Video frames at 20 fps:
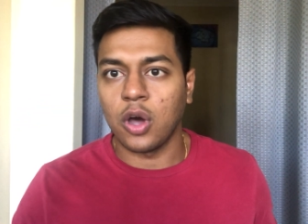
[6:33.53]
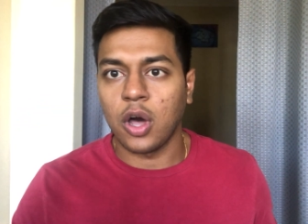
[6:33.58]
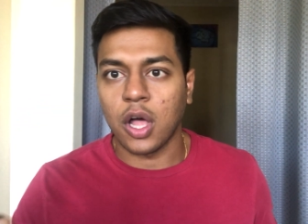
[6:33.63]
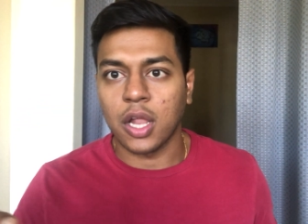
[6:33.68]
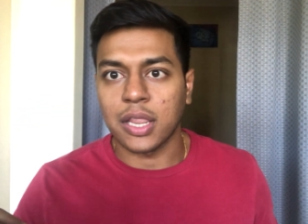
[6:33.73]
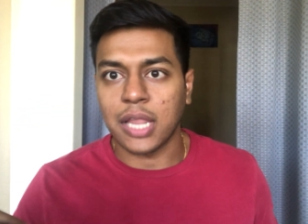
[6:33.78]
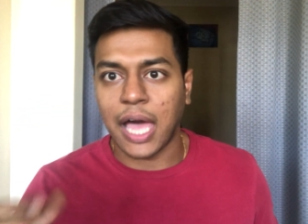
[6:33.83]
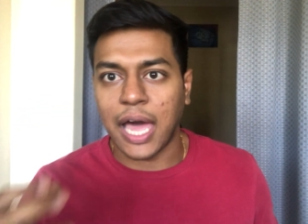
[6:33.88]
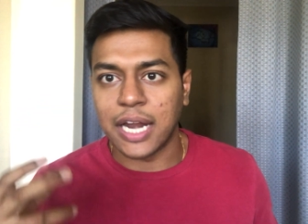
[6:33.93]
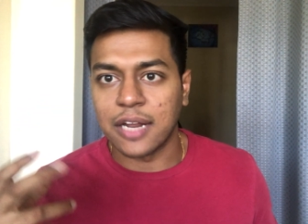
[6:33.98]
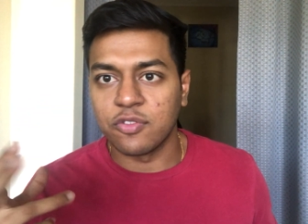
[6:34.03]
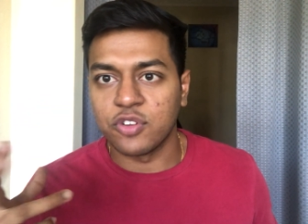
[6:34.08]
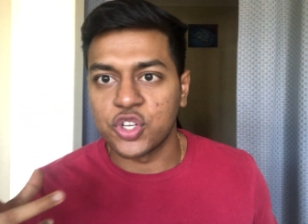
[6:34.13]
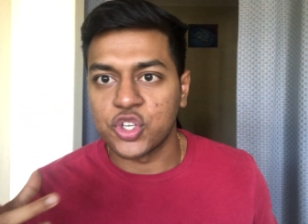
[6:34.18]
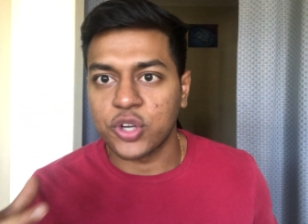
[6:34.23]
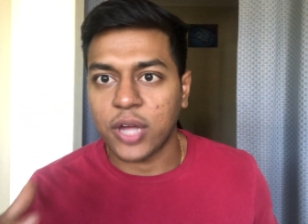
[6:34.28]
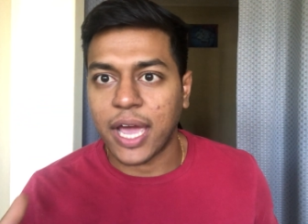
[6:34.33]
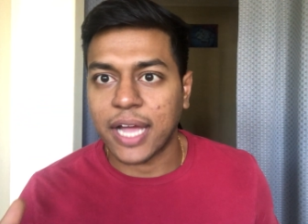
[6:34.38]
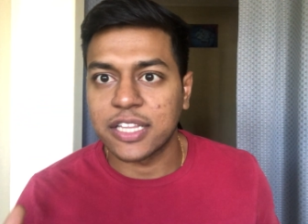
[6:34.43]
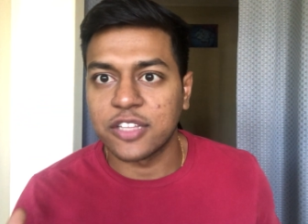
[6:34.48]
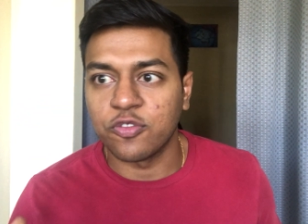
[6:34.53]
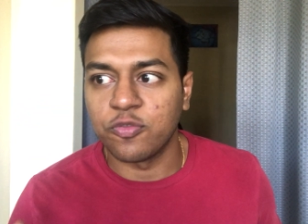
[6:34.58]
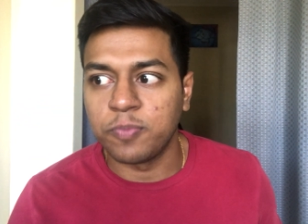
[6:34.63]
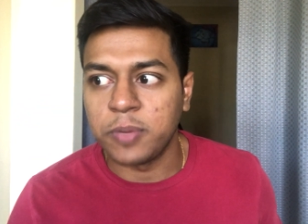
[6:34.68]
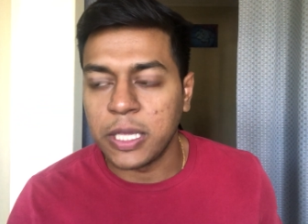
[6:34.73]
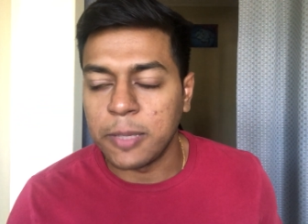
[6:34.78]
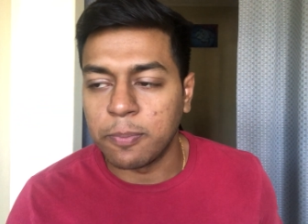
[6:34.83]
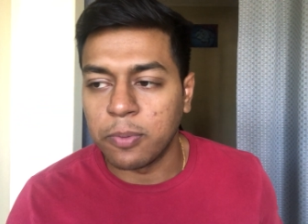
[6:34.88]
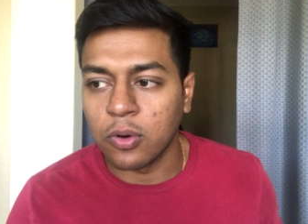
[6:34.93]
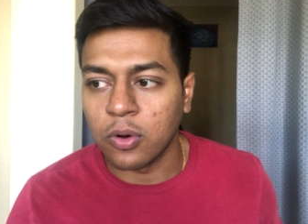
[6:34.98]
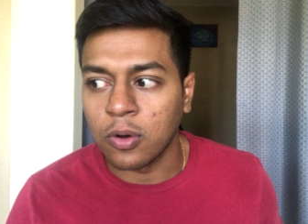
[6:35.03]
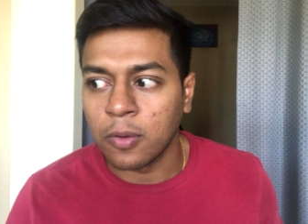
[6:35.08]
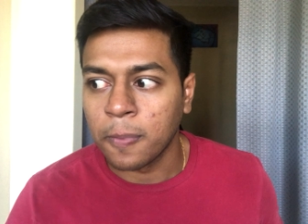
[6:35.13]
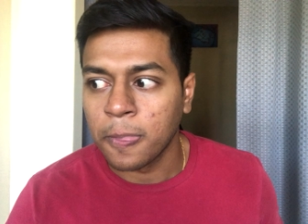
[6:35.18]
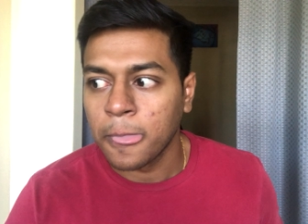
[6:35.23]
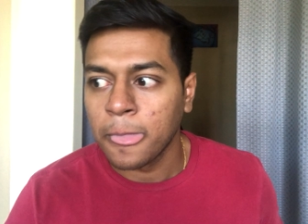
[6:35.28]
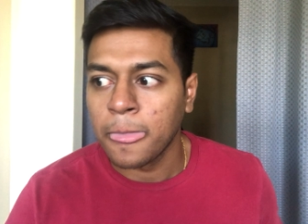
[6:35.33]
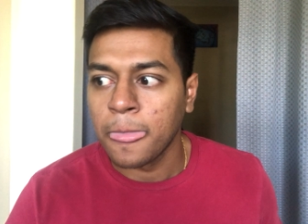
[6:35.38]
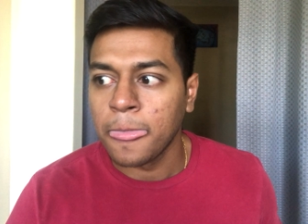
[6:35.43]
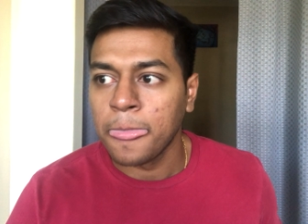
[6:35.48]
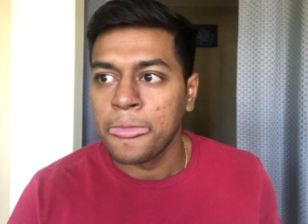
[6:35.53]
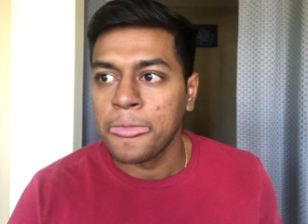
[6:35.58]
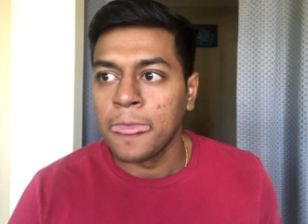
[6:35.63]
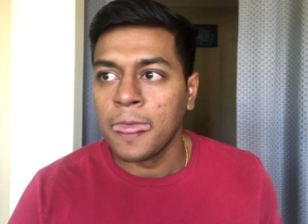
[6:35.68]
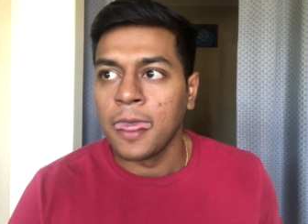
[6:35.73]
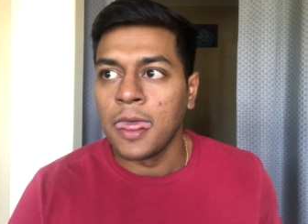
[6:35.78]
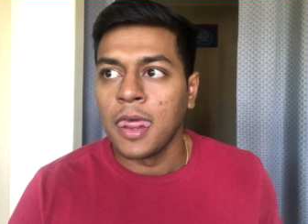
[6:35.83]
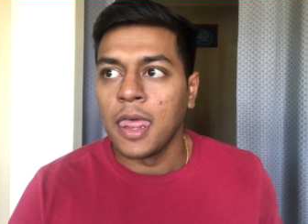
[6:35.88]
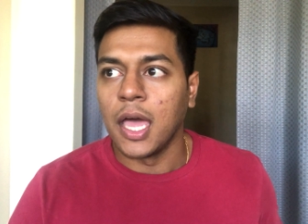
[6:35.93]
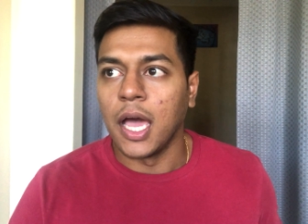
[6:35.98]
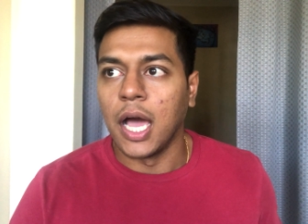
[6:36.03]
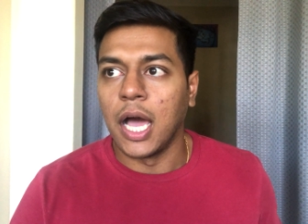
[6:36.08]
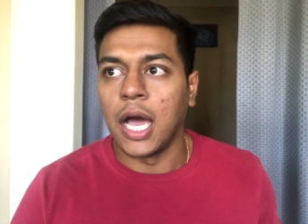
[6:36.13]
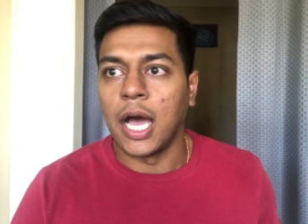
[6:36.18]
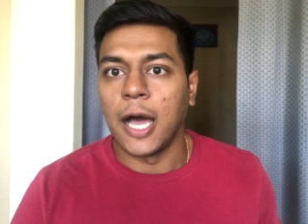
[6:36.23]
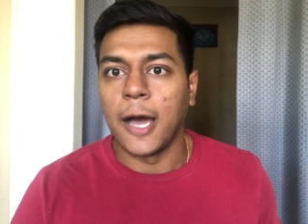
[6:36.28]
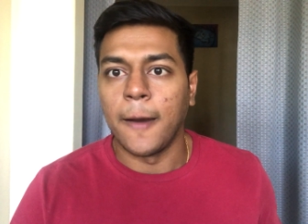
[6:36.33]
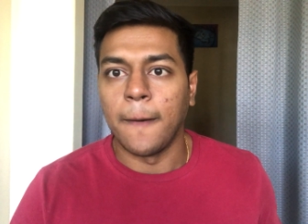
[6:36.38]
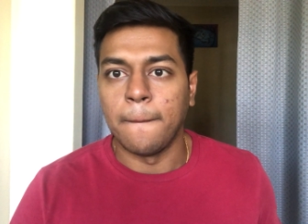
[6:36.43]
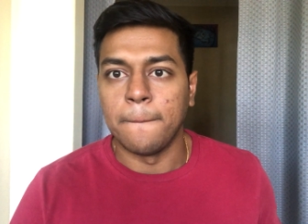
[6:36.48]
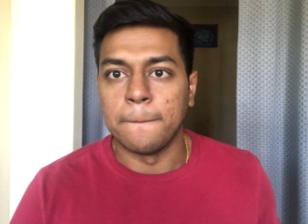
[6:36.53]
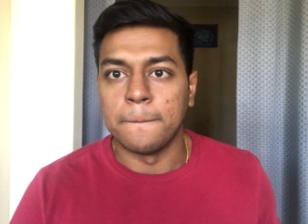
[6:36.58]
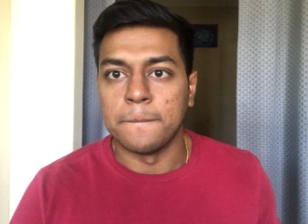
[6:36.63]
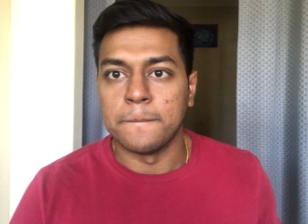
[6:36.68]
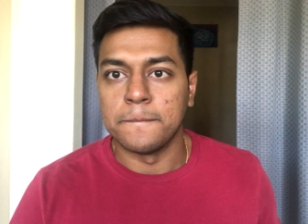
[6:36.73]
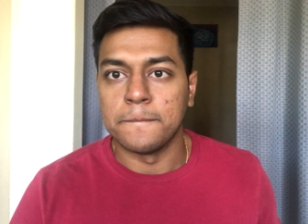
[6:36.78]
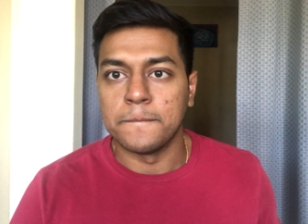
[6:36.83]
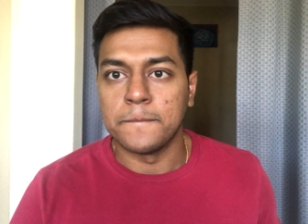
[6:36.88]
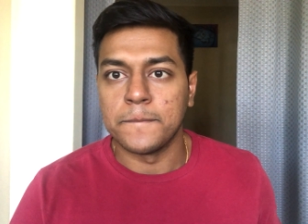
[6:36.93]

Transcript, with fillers: a lot of attractive people um,